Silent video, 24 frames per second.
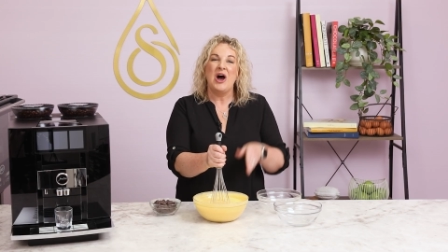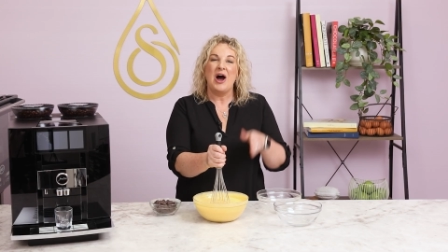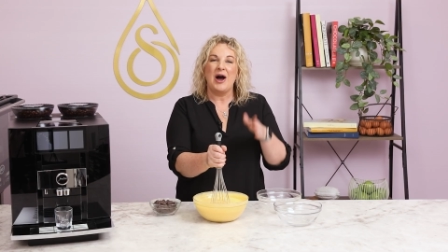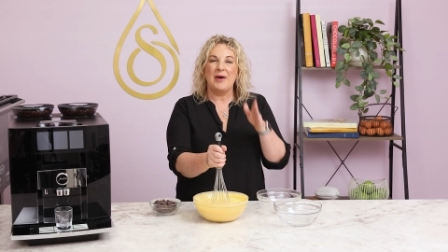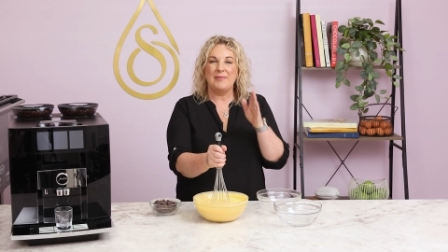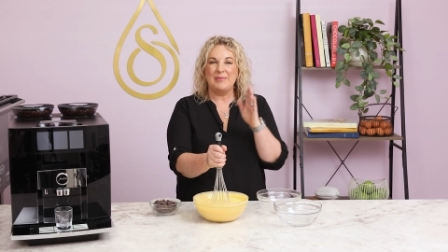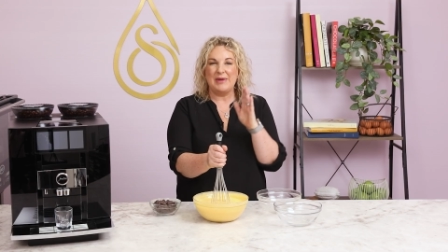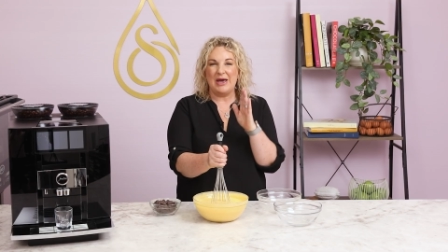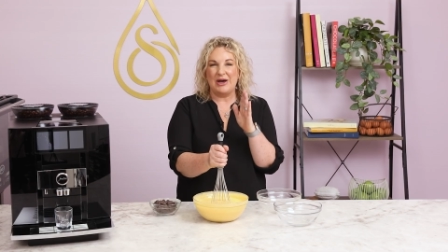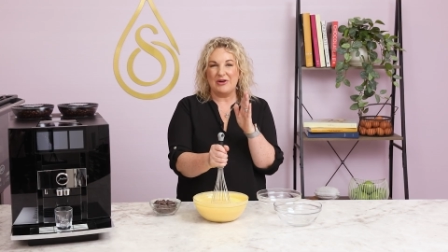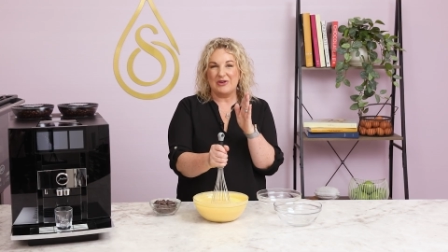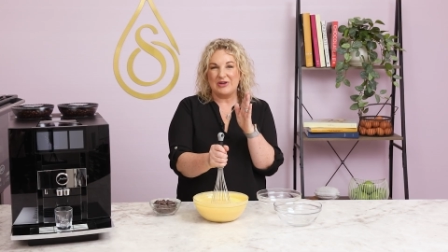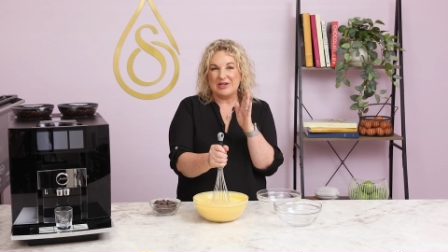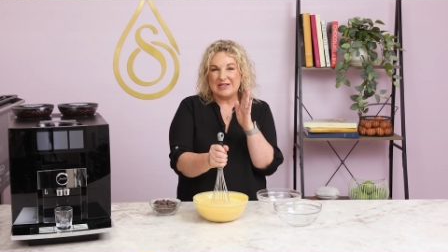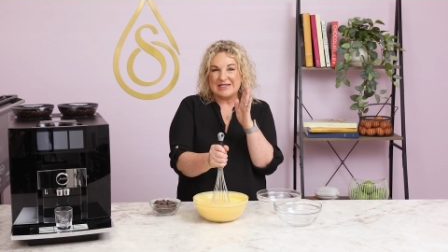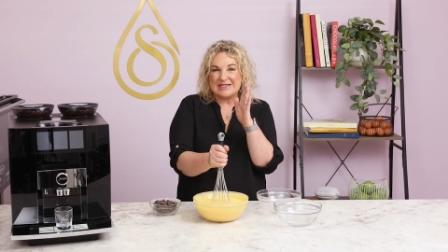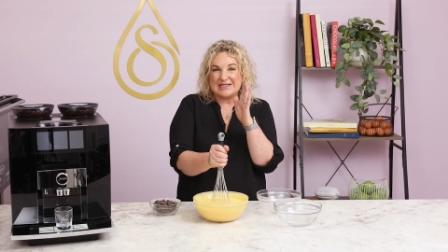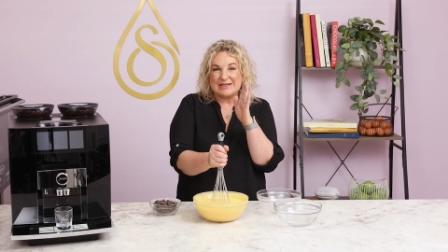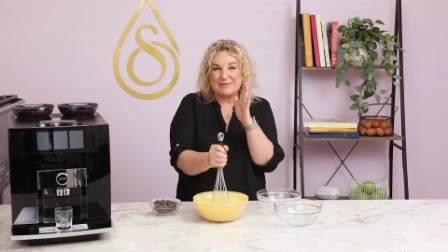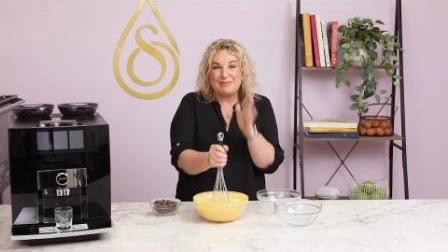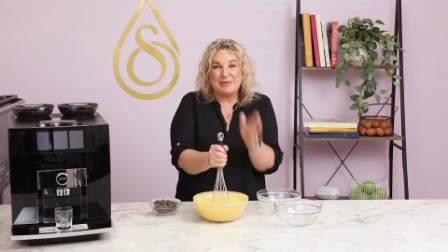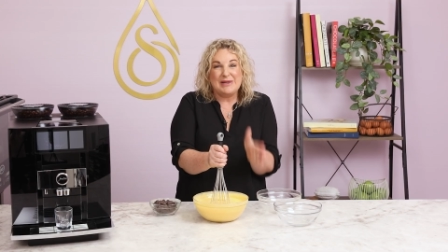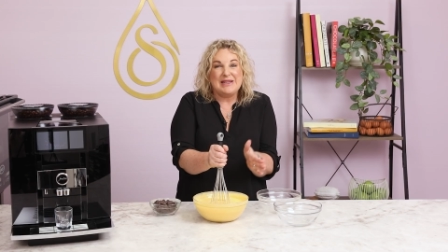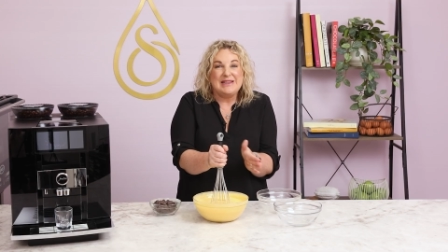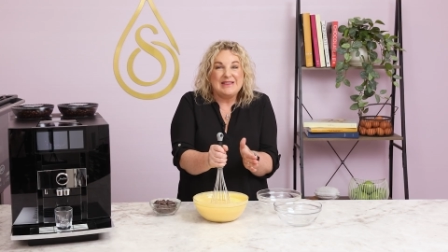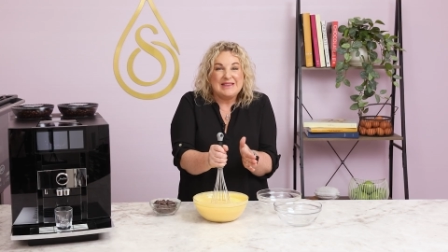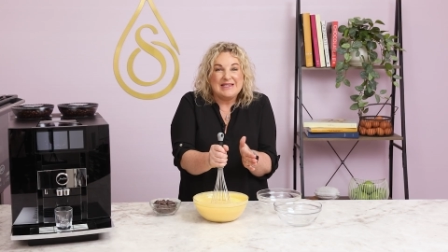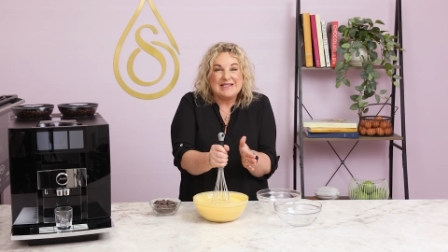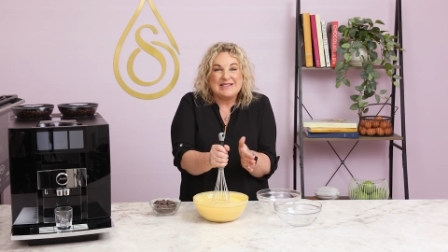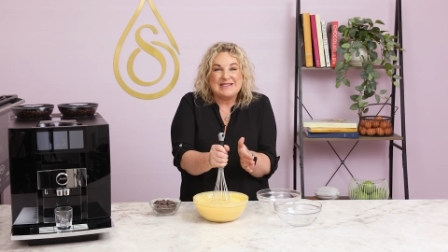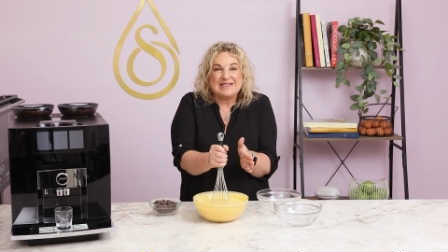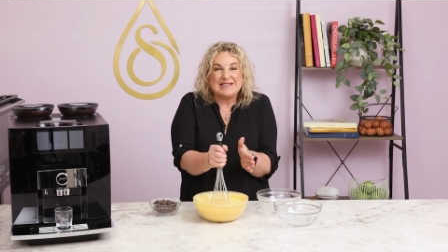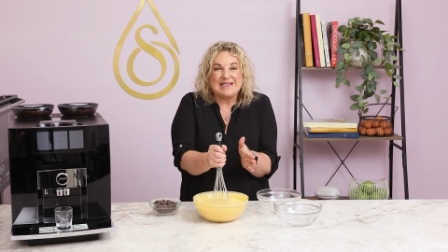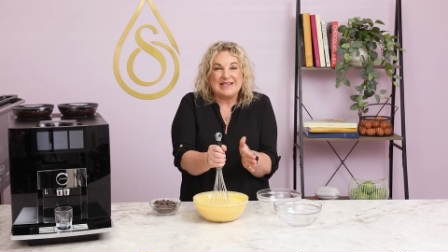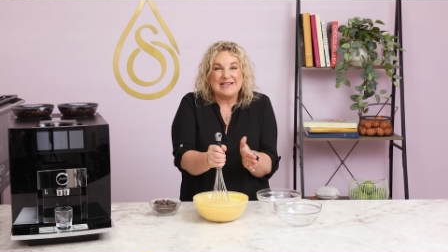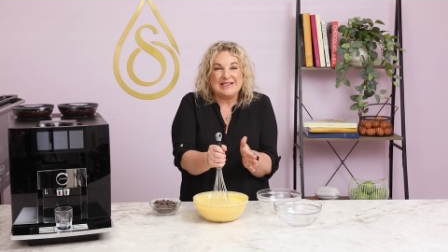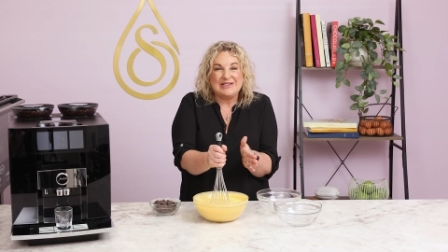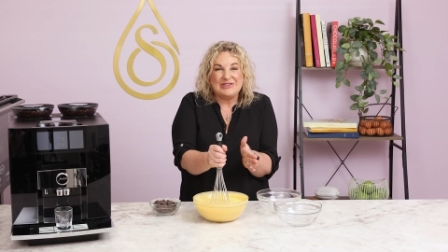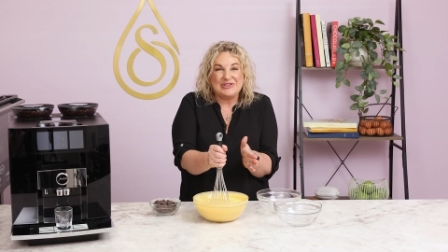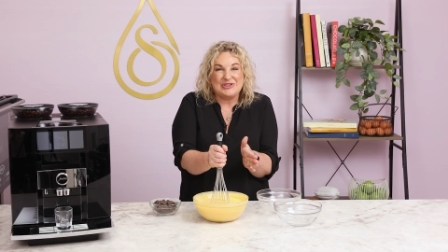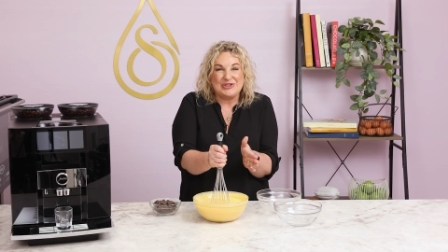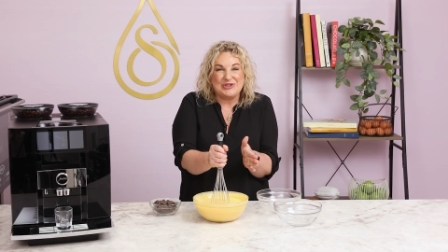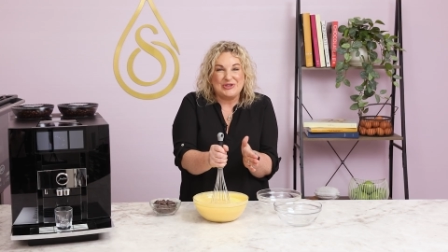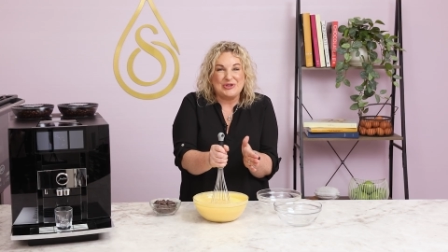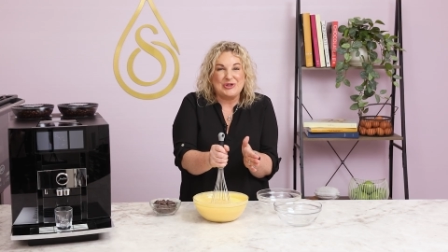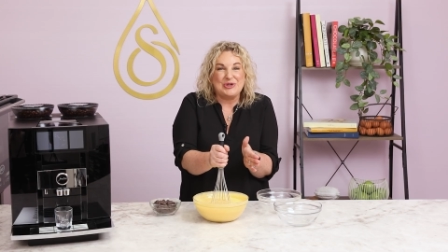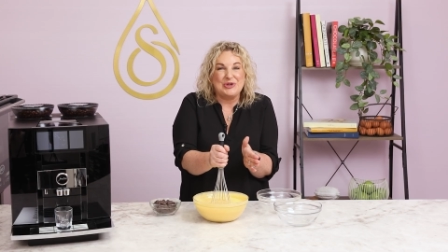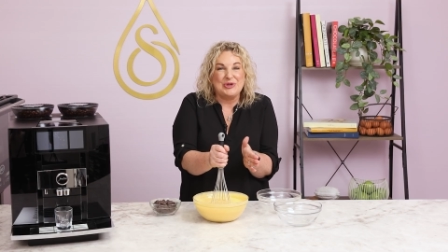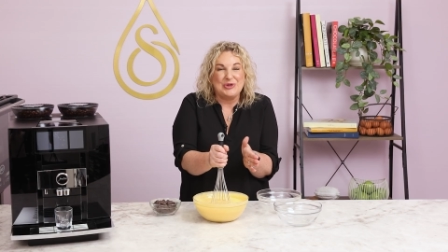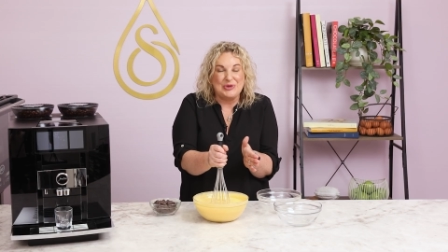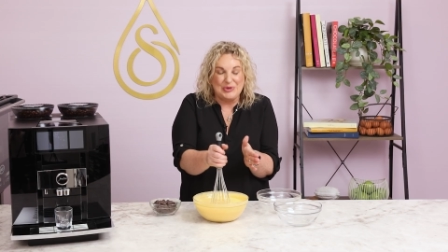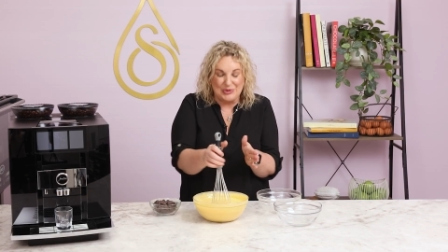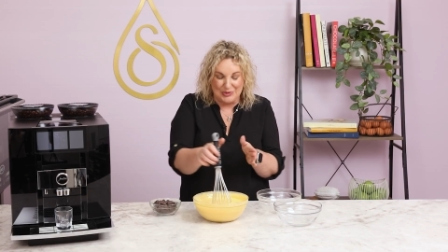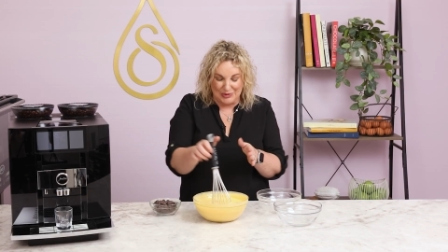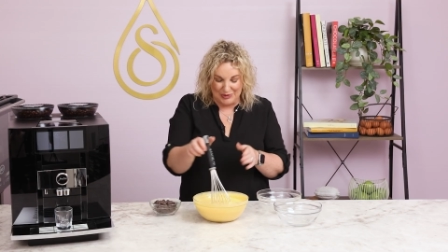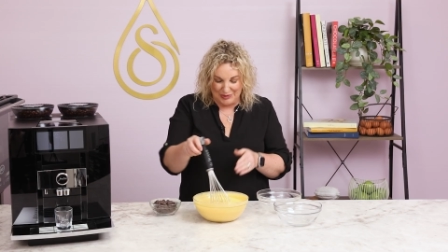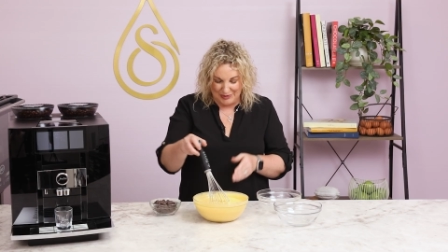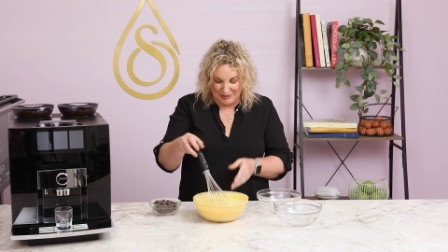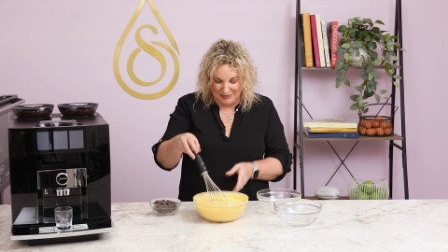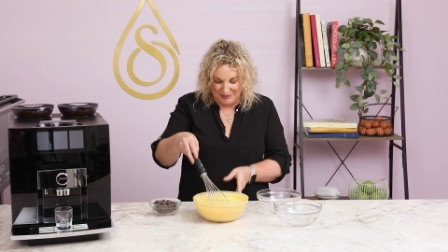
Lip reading: I'm now going to split this into two.